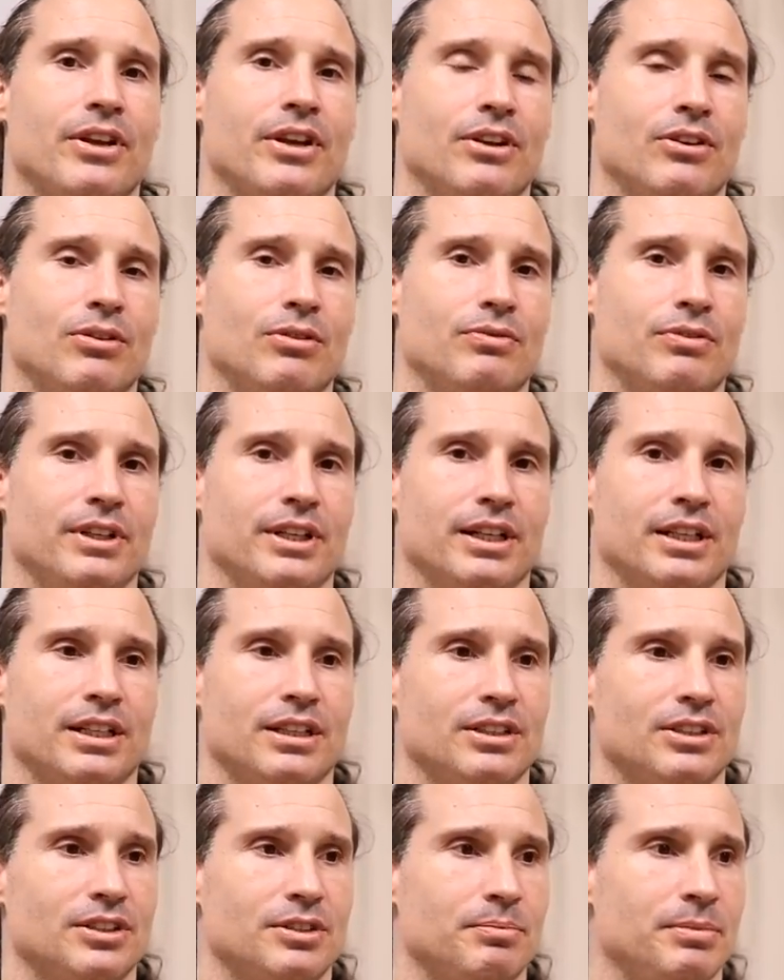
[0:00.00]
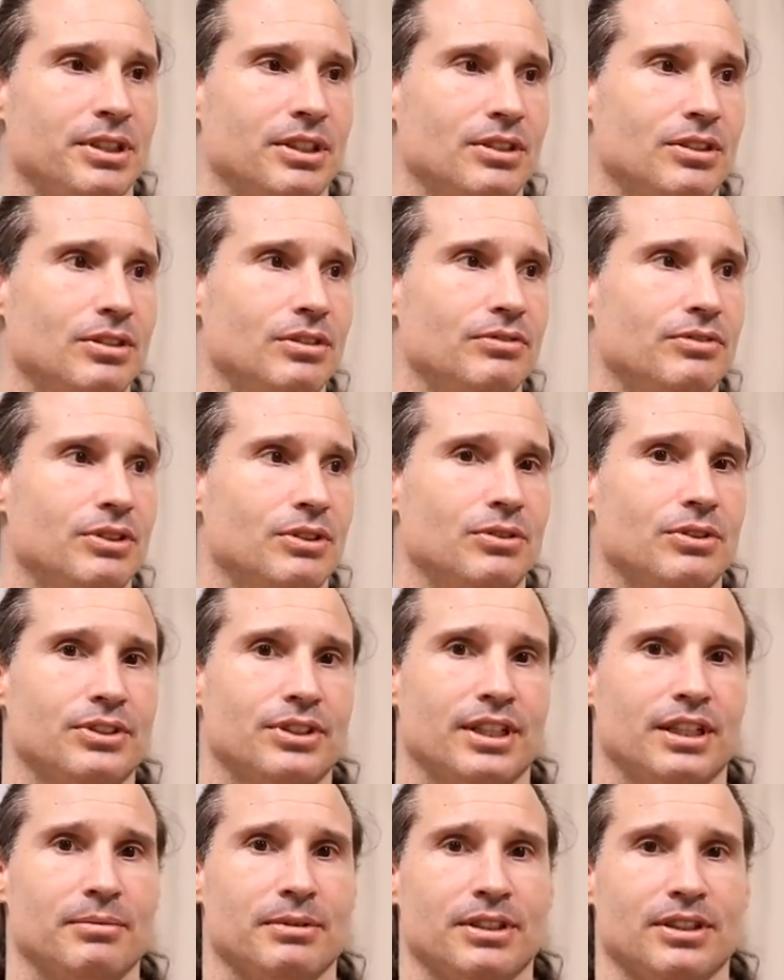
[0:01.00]
and hopefully I can just be a goof the whole
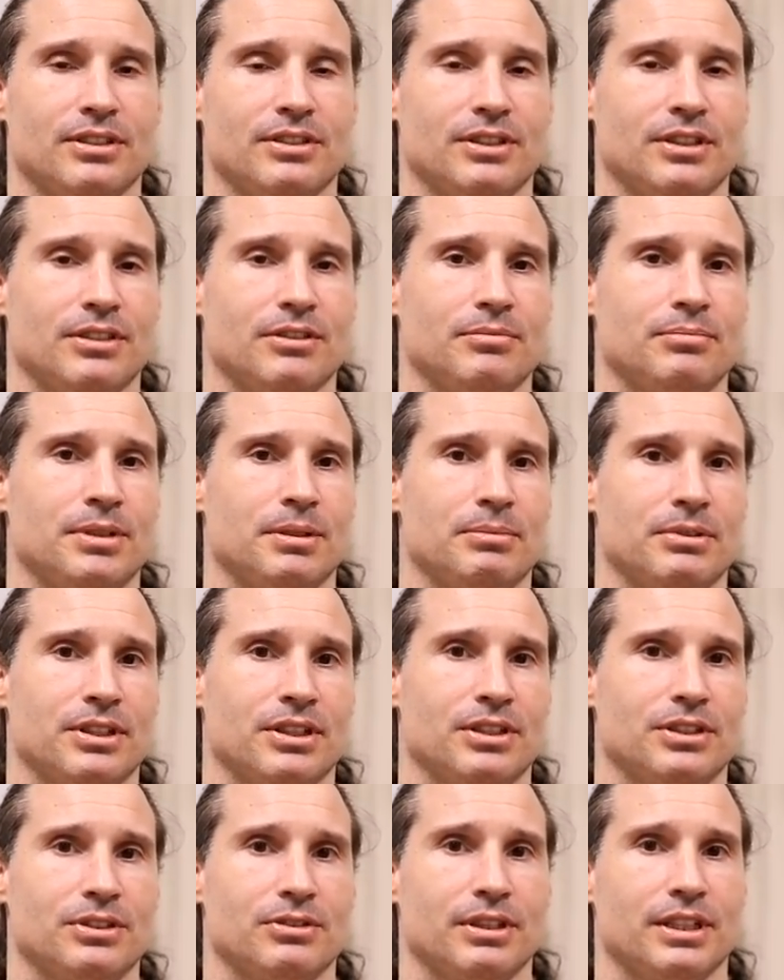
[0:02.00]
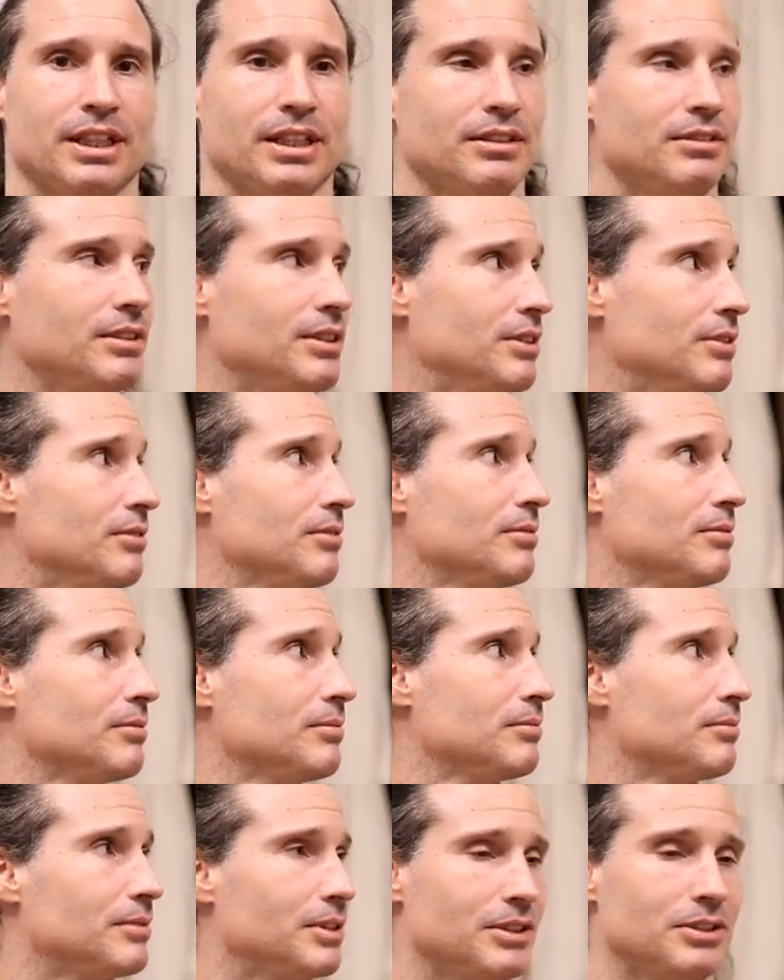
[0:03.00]
time, and then you know people can enjoy that. You know,
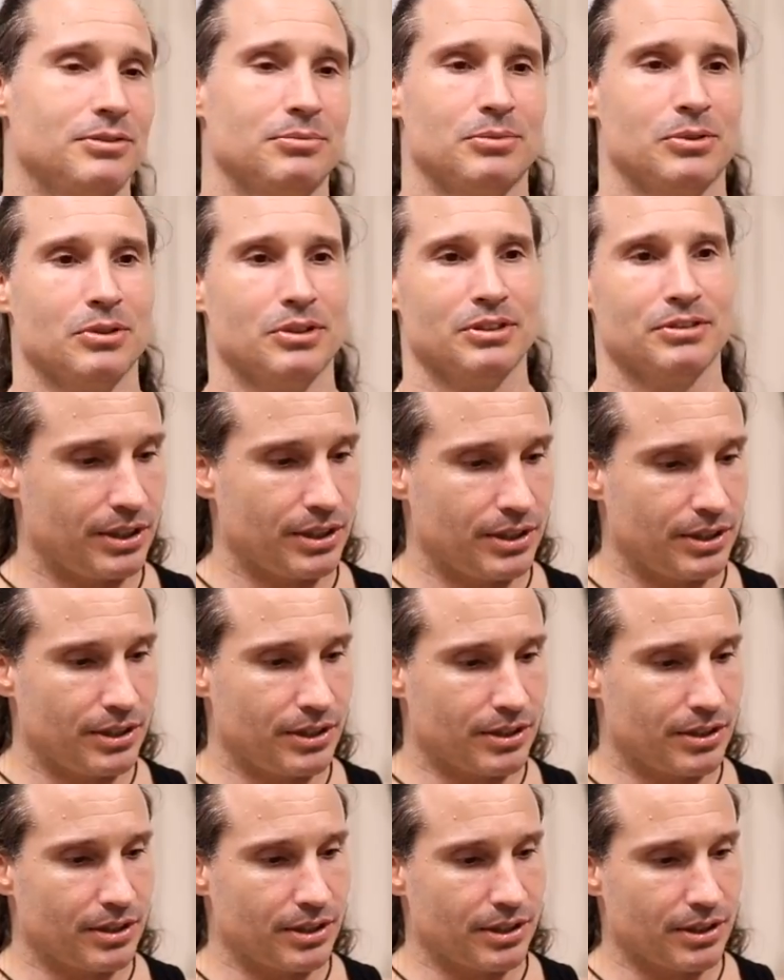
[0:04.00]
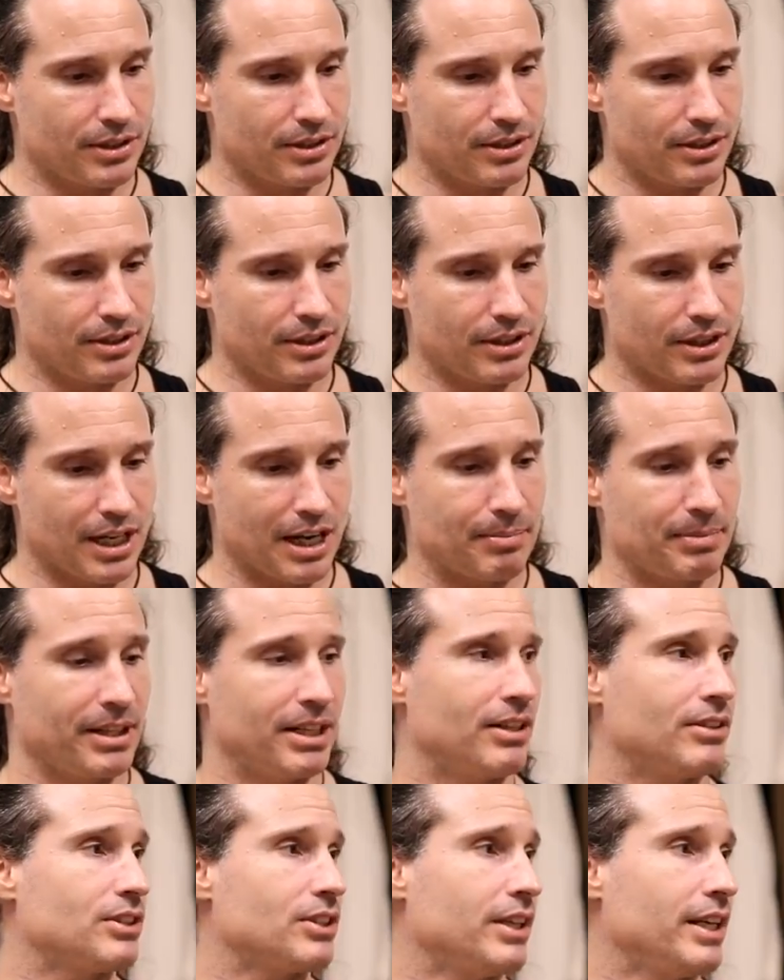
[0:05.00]
that's important. You're you're you're
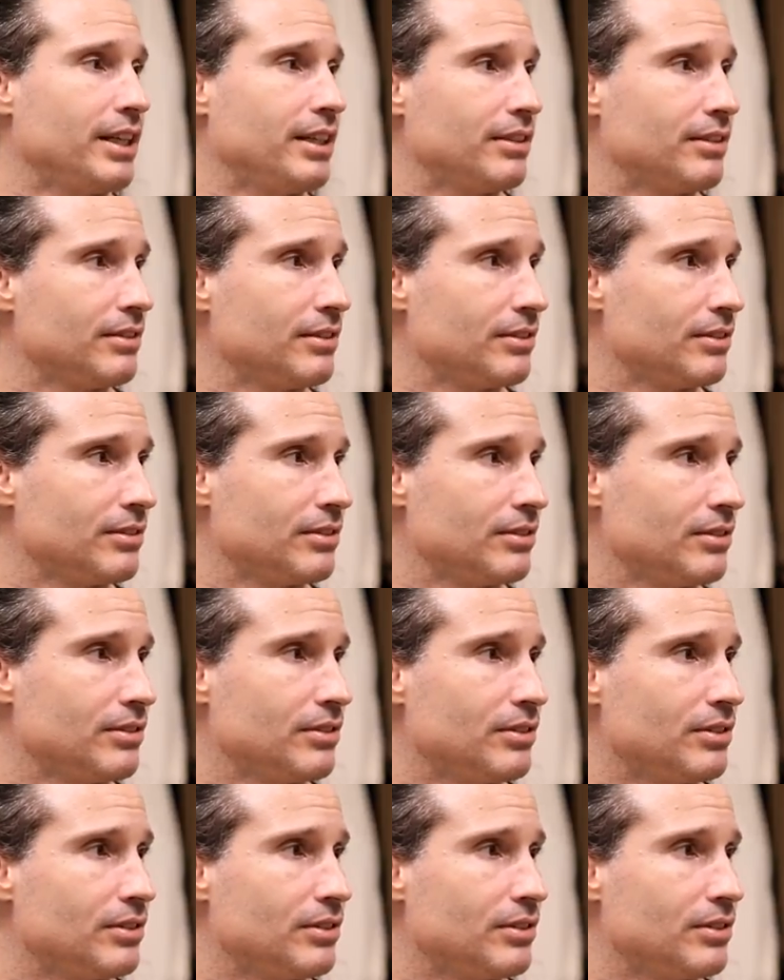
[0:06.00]
happy now training? Oh,